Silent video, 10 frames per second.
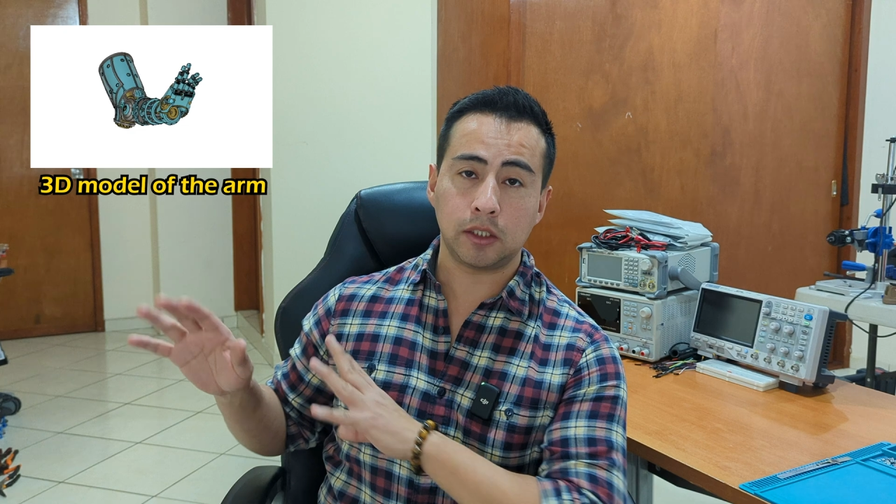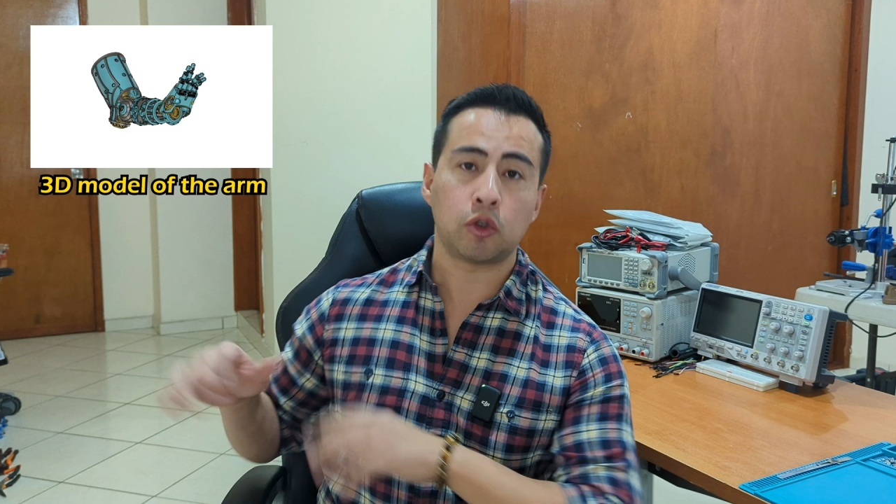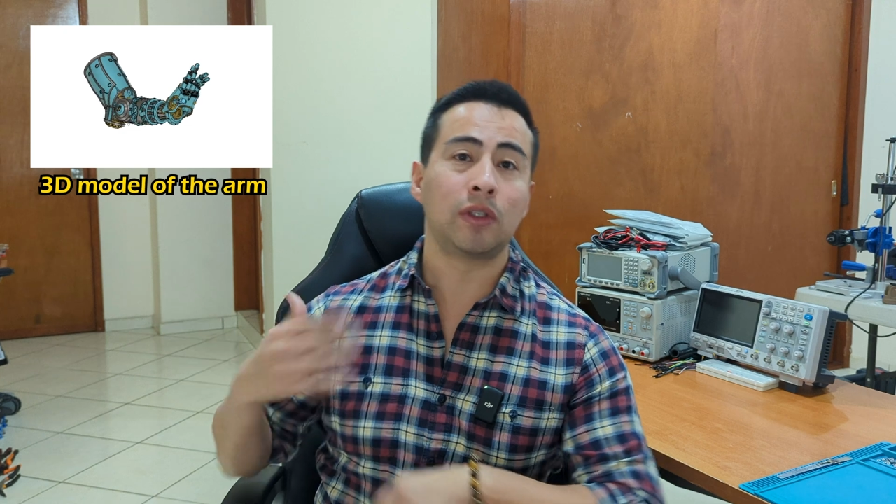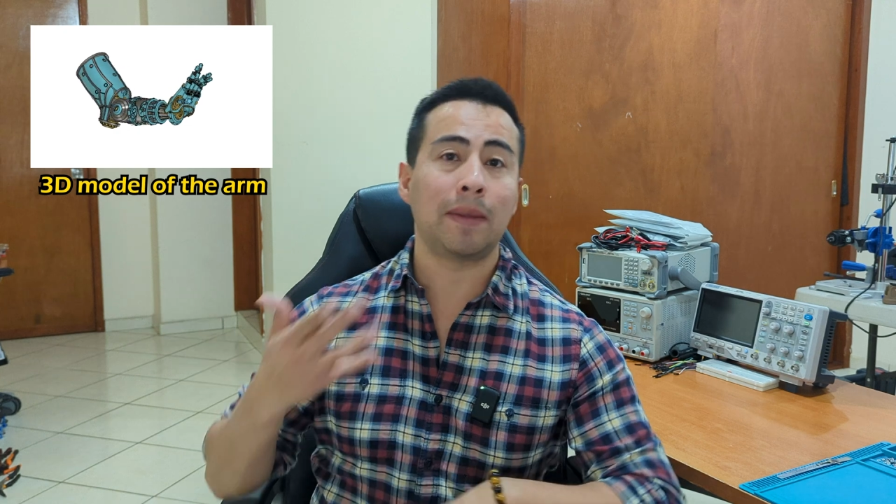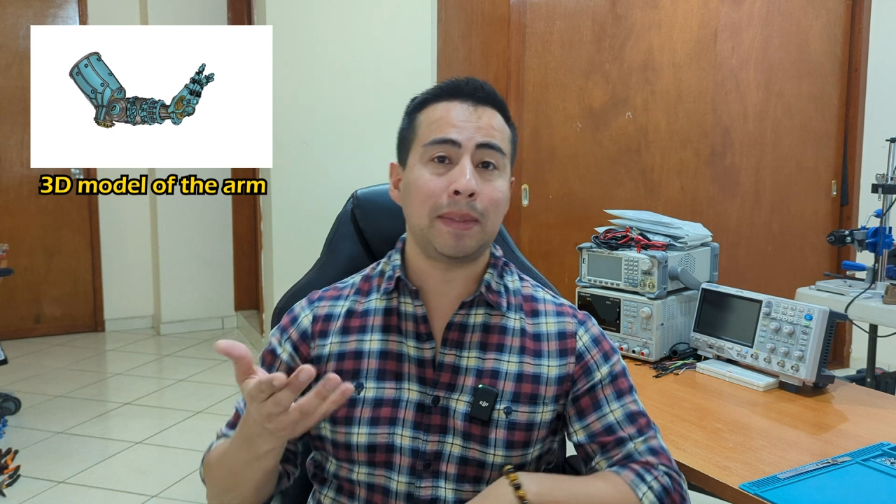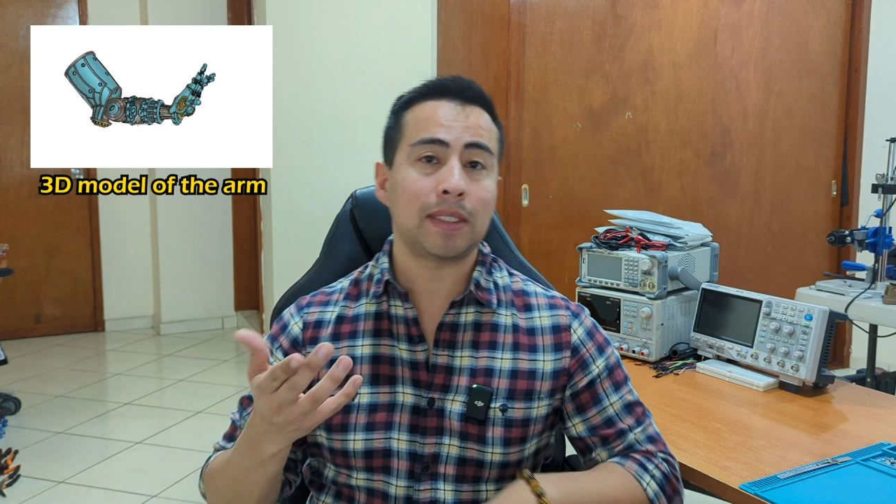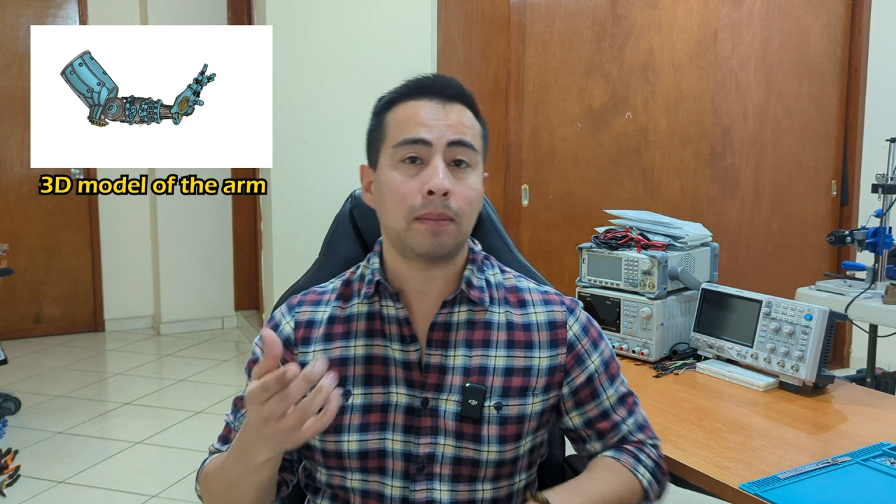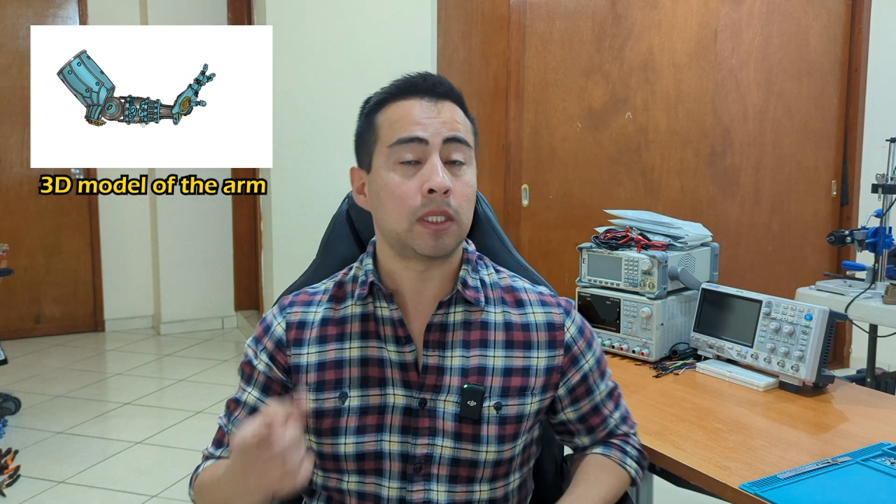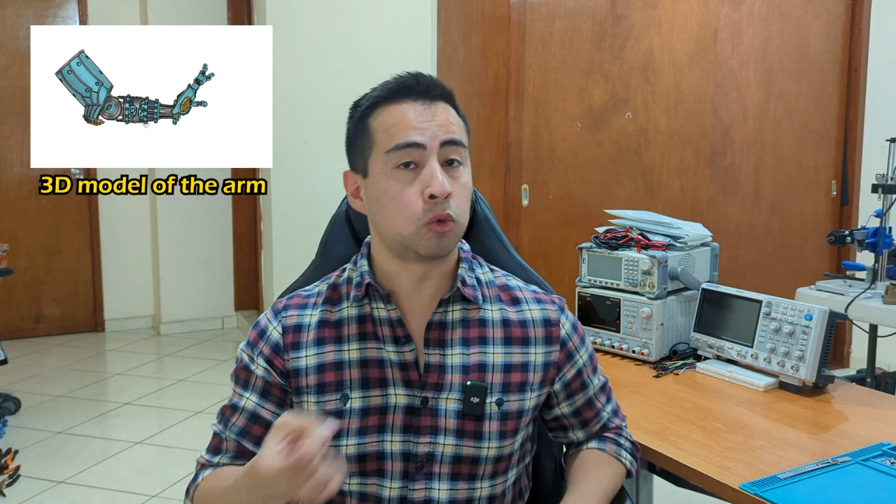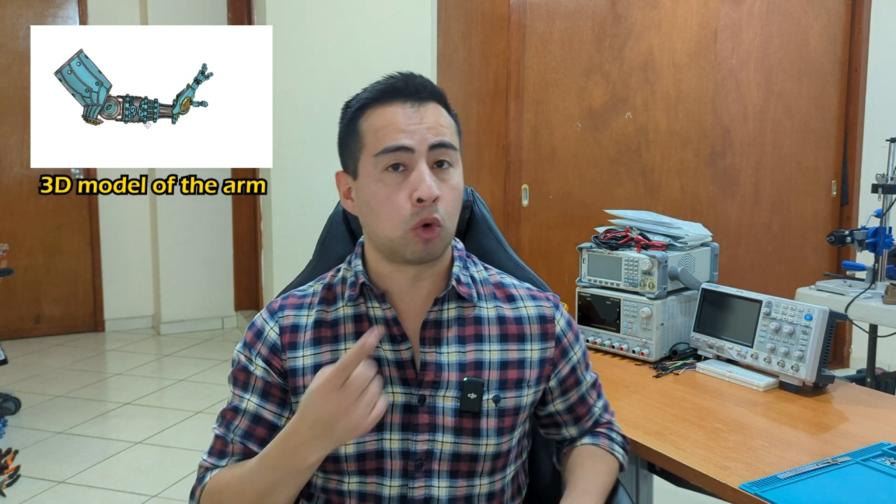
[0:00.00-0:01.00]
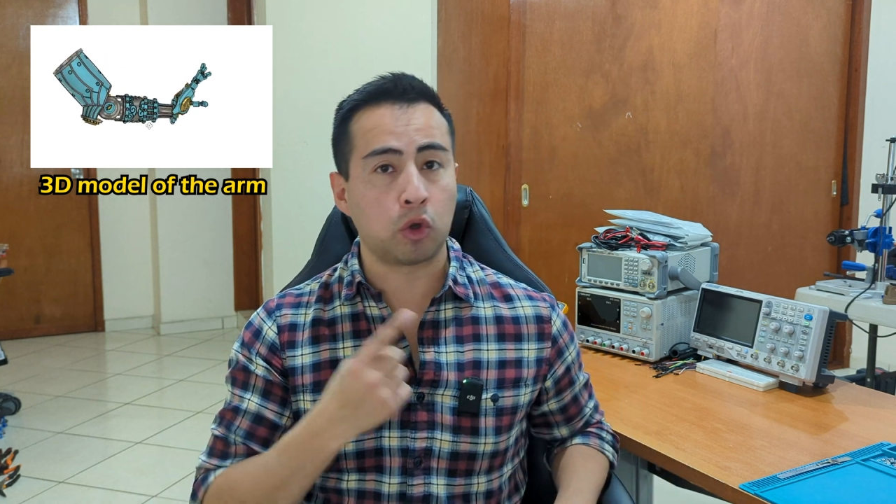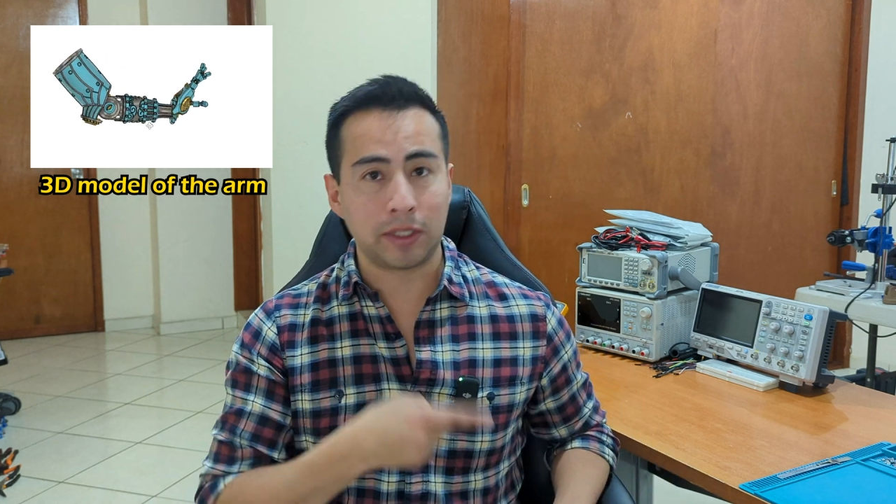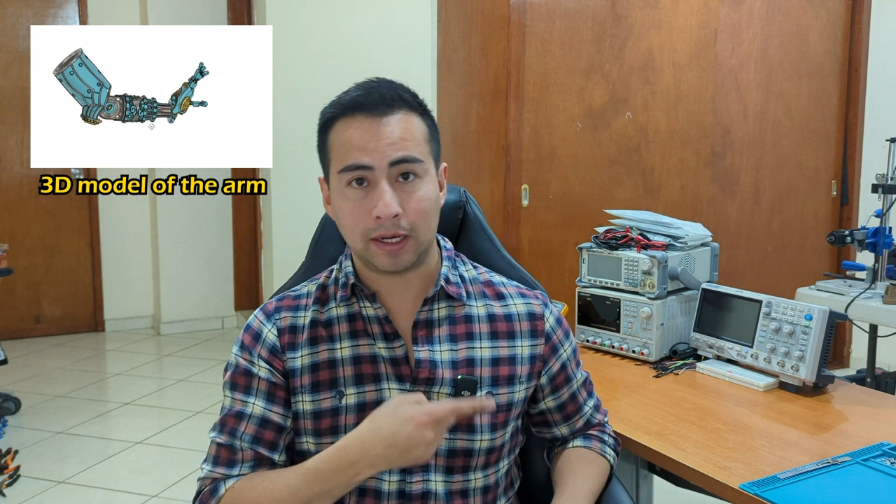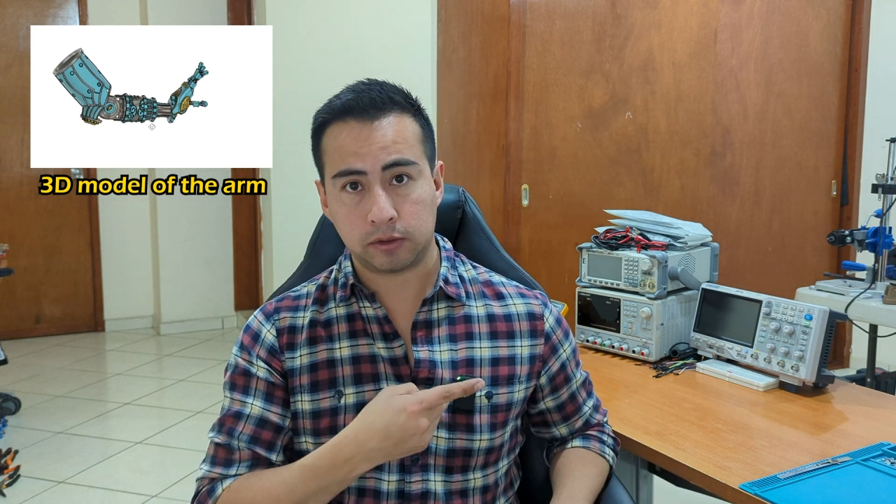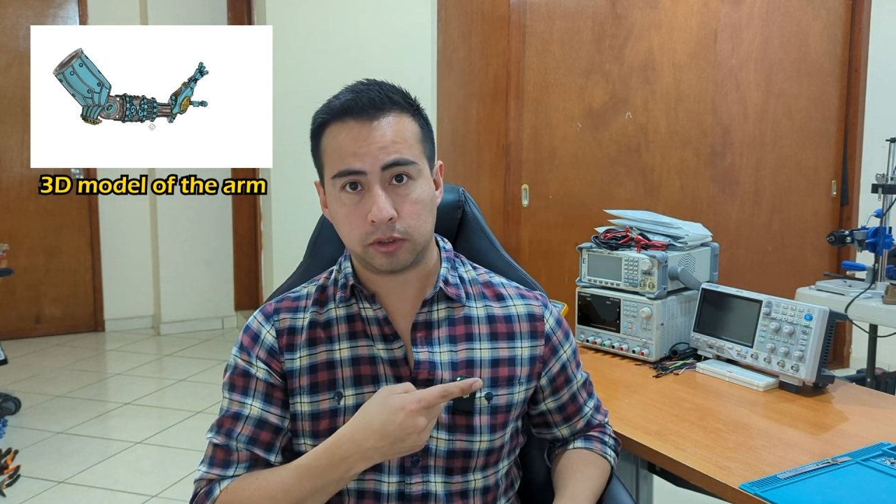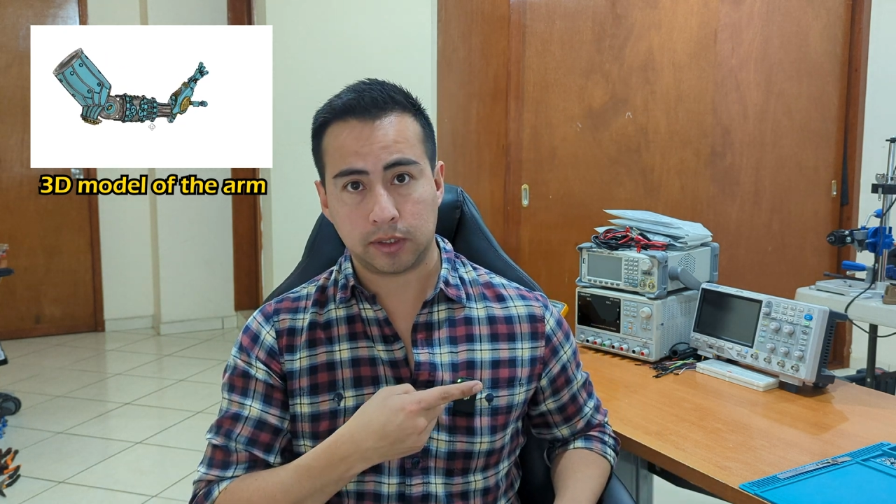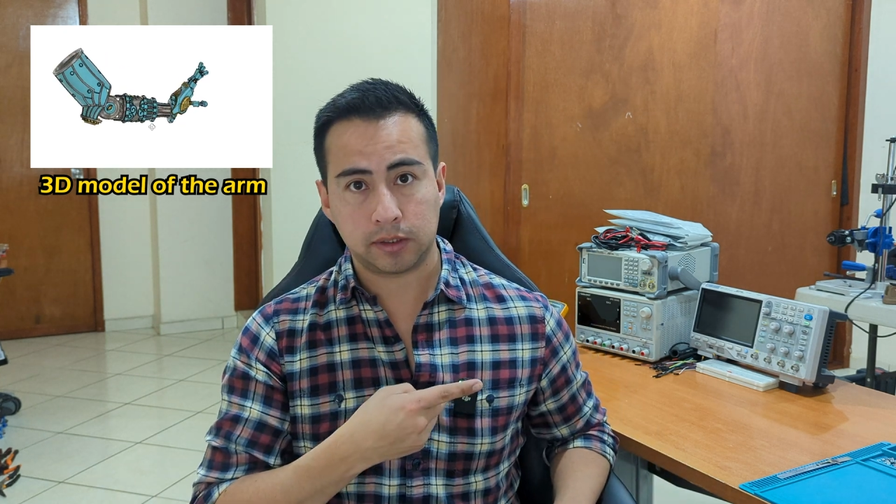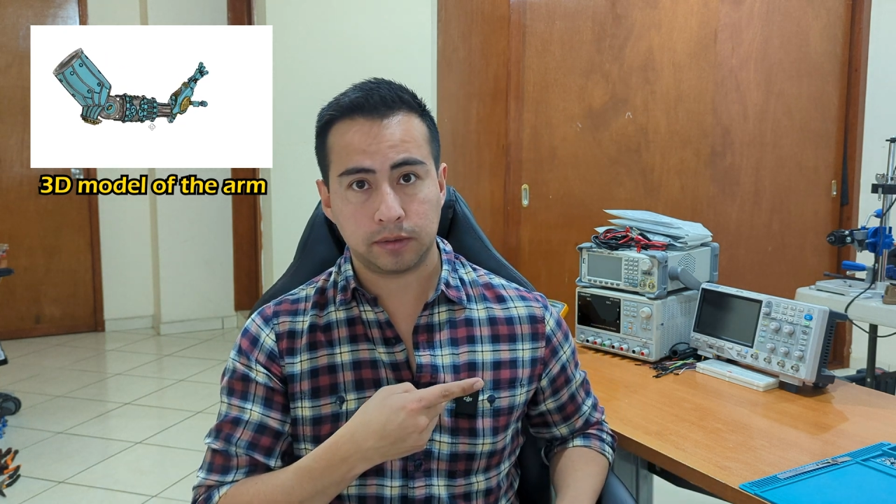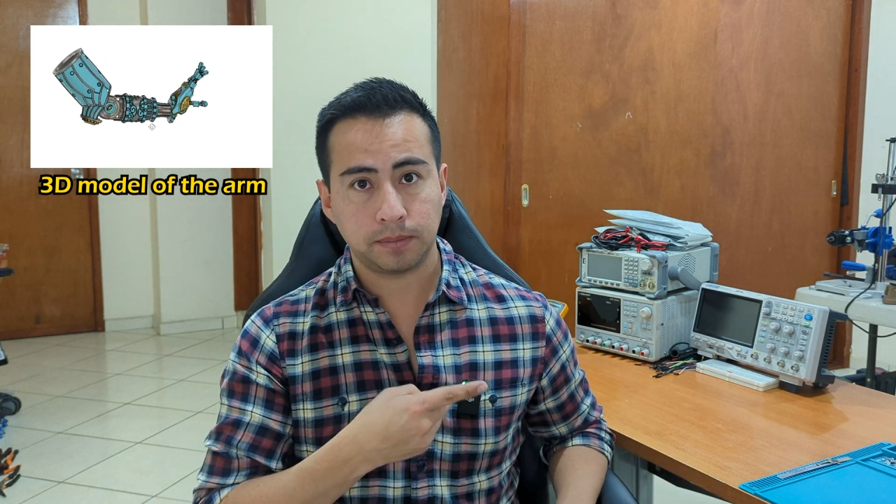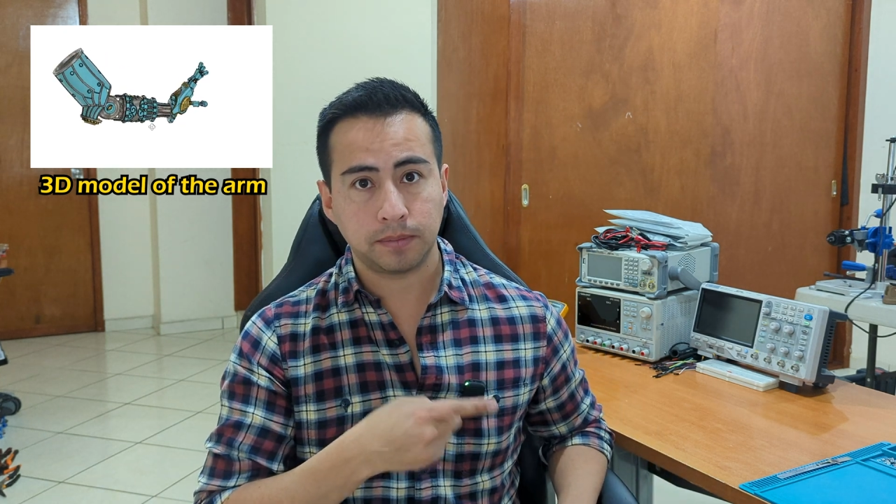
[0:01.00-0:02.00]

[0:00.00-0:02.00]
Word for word: so in the meantime let's work on the electronics.